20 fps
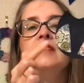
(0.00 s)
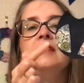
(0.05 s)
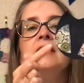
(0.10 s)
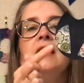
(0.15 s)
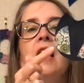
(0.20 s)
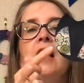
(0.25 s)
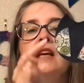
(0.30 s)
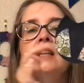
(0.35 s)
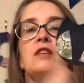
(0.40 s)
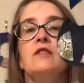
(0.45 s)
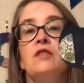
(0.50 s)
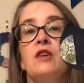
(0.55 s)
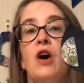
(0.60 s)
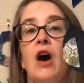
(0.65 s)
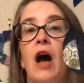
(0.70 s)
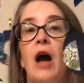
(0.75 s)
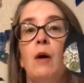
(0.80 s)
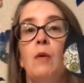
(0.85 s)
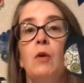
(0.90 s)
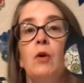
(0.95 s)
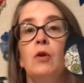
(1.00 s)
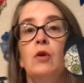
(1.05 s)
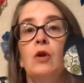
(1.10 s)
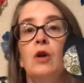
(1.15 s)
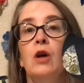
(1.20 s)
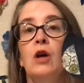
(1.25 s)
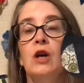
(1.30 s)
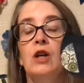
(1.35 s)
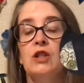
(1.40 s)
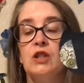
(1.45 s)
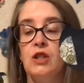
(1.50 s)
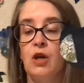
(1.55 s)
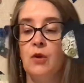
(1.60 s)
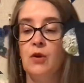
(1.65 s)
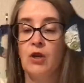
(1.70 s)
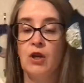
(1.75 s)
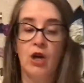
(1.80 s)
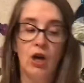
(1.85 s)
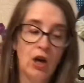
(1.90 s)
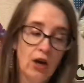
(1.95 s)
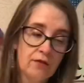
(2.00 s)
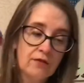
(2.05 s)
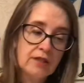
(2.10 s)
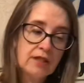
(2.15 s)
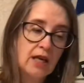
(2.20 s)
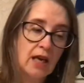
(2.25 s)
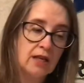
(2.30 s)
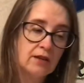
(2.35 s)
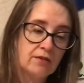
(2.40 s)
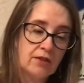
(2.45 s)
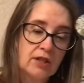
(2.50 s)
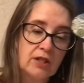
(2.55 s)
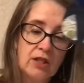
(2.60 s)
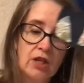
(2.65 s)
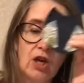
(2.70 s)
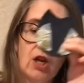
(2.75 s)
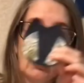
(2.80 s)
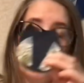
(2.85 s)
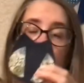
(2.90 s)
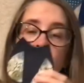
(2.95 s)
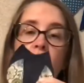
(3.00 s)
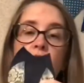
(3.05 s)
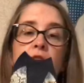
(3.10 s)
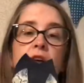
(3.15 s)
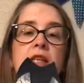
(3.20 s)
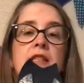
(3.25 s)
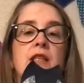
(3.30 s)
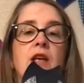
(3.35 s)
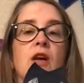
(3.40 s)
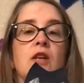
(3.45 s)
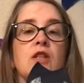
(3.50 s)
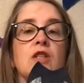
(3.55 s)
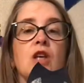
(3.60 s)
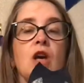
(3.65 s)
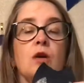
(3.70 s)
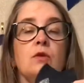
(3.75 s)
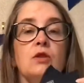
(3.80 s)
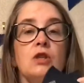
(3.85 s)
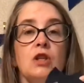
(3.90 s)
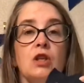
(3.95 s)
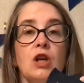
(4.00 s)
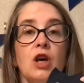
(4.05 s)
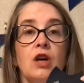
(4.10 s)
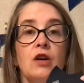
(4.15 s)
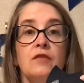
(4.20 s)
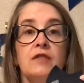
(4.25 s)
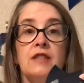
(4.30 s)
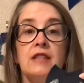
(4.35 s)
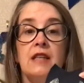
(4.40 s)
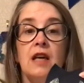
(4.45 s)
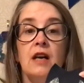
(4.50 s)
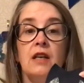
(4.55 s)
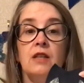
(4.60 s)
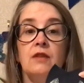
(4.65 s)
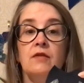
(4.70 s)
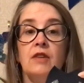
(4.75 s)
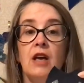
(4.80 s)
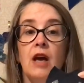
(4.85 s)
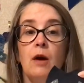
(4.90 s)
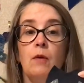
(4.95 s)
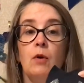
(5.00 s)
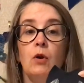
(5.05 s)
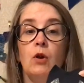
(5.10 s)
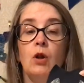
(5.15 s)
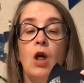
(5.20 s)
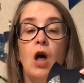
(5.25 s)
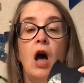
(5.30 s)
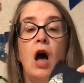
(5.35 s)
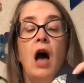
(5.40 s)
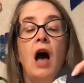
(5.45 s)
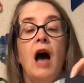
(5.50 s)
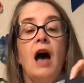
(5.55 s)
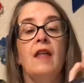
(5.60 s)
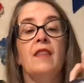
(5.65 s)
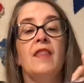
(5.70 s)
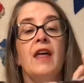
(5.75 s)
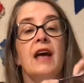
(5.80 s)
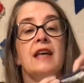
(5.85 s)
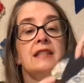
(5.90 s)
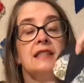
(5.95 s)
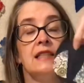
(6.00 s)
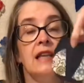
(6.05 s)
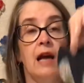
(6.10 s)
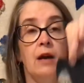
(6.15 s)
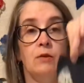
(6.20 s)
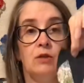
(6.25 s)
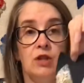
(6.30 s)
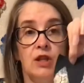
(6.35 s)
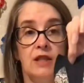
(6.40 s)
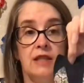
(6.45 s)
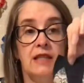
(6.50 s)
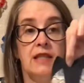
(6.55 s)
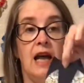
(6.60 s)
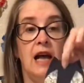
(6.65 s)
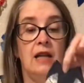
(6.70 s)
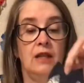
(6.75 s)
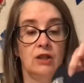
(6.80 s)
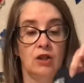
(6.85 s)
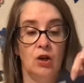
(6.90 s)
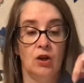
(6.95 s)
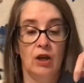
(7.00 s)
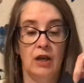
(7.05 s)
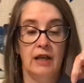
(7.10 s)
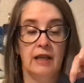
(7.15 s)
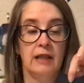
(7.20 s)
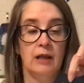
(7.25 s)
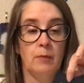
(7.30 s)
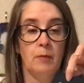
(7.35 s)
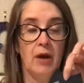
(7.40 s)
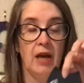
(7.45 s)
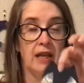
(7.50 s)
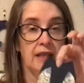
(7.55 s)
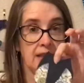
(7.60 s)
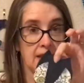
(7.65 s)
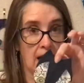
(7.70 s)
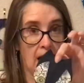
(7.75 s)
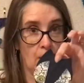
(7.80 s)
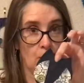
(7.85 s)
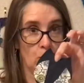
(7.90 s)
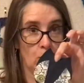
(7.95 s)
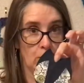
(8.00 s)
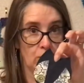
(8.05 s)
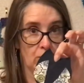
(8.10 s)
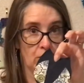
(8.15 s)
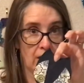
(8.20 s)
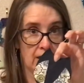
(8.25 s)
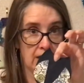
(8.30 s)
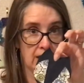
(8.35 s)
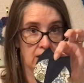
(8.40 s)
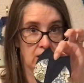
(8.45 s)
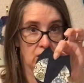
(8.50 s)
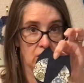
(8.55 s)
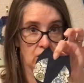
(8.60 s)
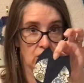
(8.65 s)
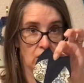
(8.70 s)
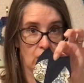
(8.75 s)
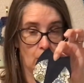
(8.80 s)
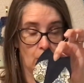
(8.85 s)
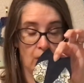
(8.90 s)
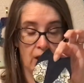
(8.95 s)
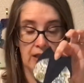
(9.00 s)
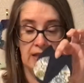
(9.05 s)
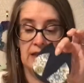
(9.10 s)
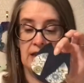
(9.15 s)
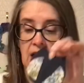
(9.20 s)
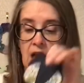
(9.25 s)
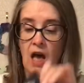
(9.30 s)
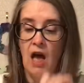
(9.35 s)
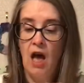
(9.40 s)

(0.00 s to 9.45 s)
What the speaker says: side of your owl. So the curved side of the circle is going to go to the curved side of the owl. And that's now just held on a little bit and we're ready to sew it.